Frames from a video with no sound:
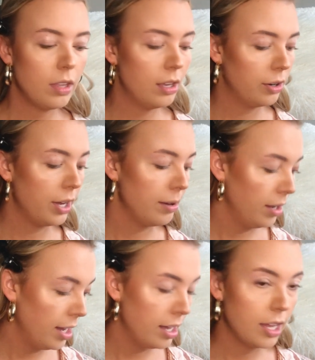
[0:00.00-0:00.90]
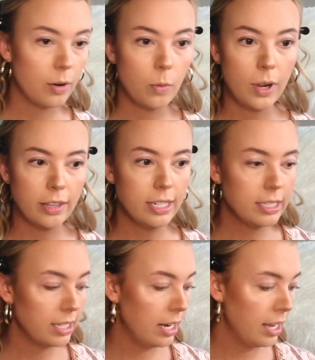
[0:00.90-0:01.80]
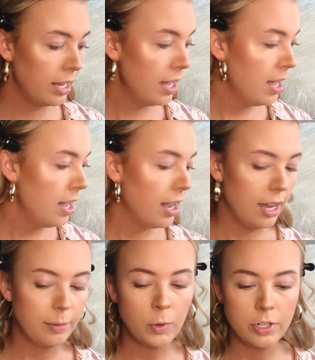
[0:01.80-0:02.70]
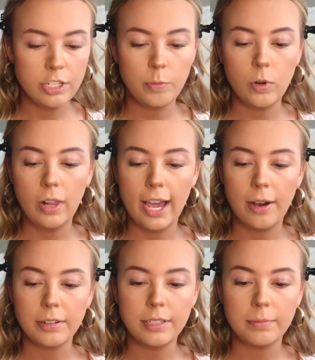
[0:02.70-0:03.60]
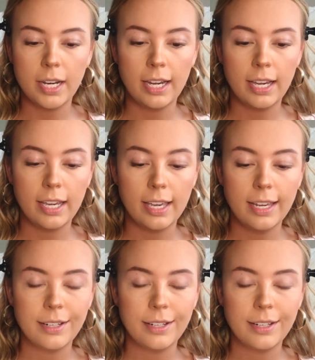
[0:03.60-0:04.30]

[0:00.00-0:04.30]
Okay, and while that's setting, I'm going to pull out my